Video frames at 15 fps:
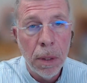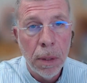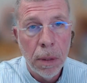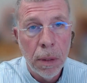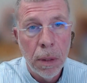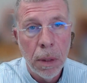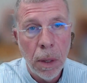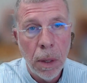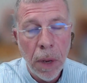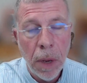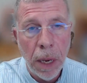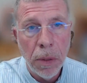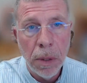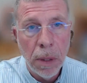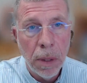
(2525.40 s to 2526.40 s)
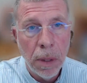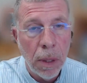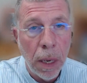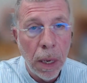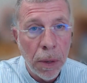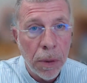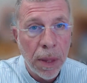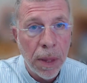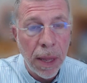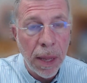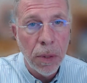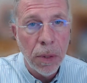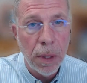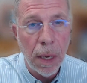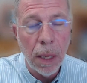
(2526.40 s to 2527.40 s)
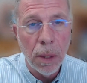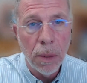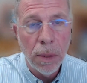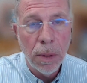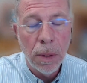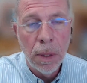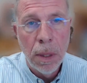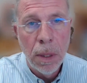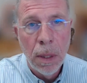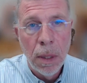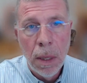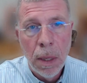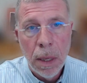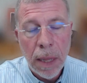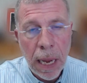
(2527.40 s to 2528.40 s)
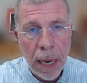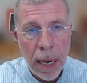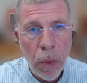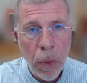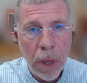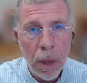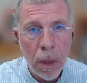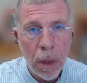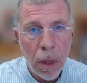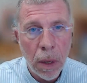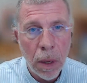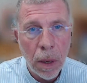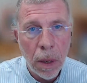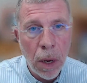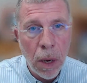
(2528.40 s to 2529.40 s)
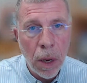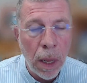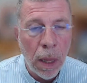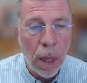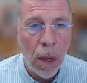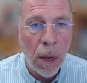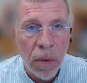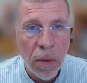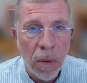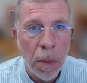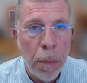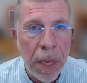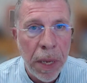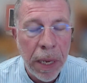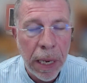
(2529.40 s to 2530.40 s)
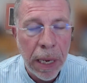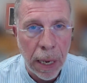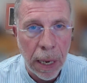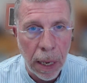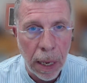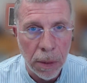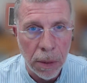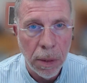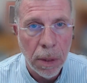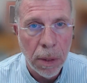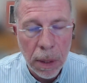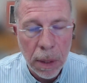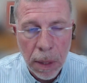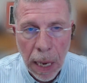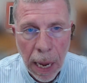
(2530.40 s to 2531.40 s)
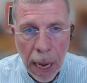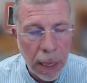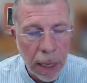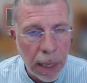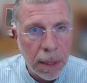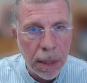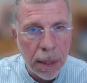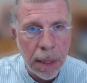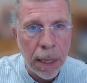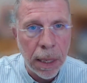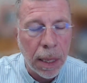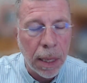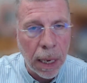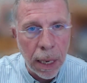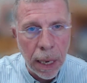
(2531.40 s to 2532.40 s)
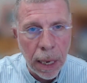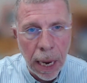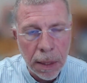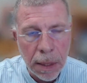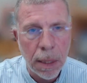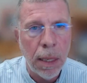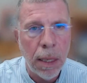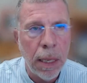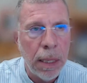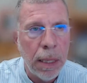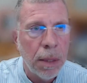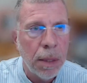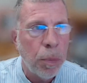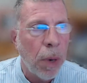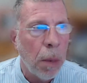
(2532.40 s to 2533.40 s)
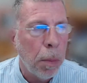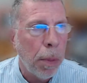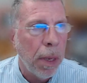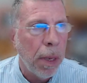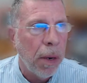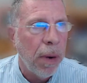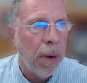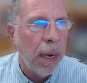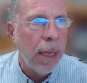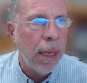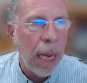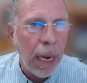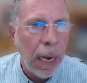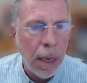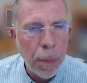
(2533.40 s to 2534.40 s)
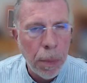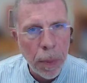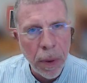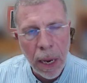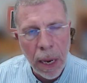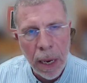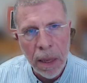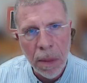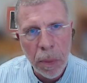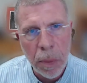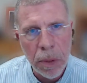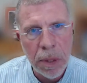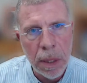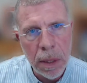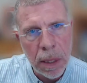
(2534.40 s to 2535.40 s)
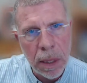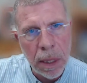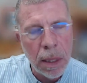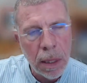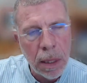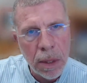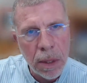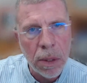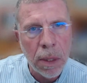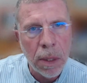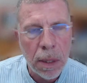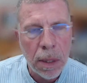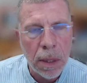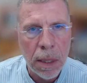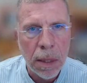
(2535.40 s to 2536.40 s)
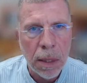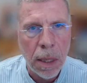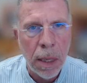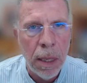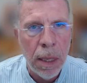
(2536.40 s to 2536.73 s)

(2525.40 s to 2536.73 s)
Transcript: locations you know under a thousand dollars that will go well over a million dollars it's a hockey stick that it escalates probably around the 80, 80th percentile that it starts to escalate